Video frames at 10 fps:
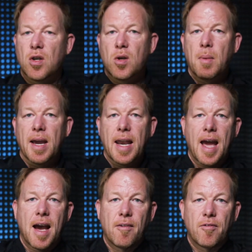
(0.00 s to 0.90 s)
So you might
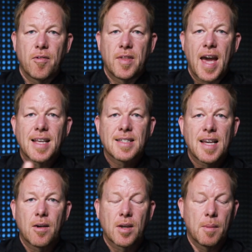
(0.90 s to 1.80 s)
have that
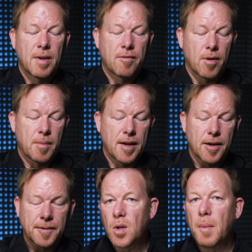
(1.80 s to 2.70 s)
sound coming from
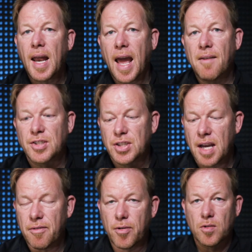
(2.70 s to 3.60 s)
here. You might have a
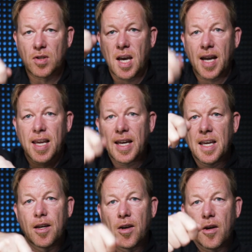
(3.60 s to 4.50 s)
chef who's cutting,
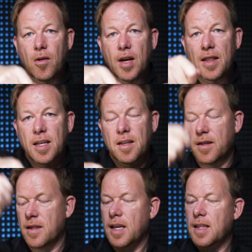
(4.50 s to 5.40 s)
you know, in the
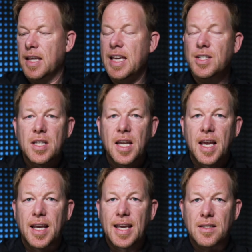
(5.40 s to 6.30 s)
in the kitchen
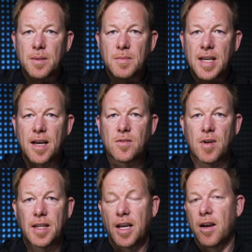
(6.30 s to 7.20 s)
and get some sounds
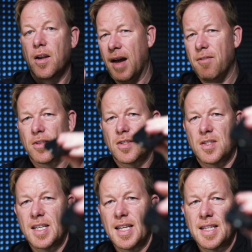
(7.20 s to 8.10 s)
right there. I've also
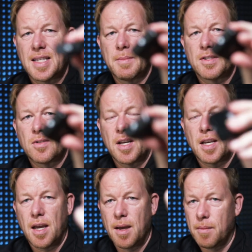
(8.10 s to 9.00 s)
seen it
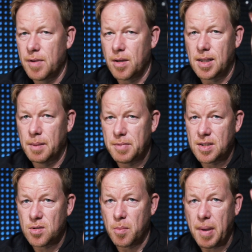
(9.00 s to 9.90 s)
demonstrated, um, you clip
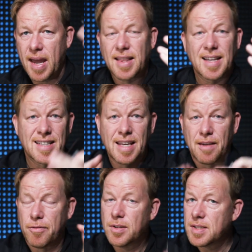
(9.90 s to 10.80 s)
this to a pant leg to
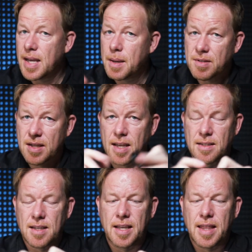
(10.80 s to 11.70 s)
get footsteps,
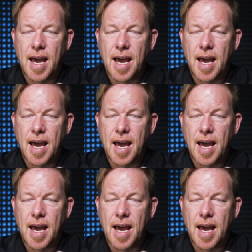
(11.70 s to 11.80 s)
things like